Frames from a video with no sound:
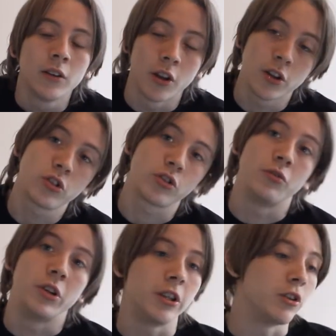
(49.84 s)
Now this is
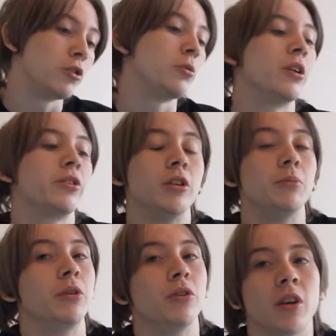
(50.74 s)
a really good
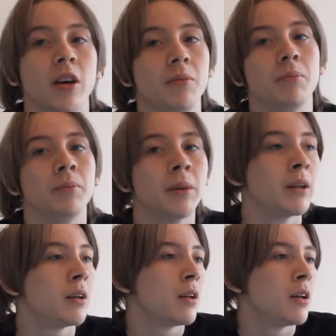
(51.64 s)
question, because I'm
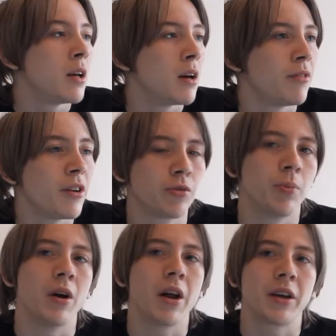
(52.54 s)
very
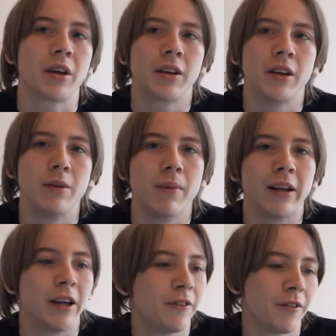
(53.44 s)
sporadic in
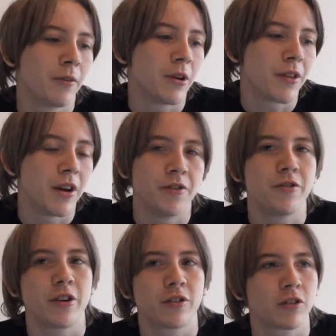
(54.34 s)
my life with
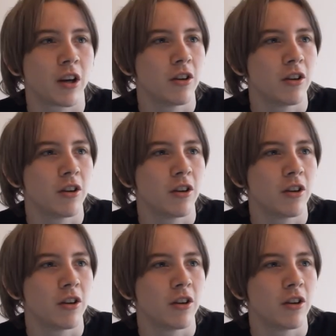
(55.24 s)
interests.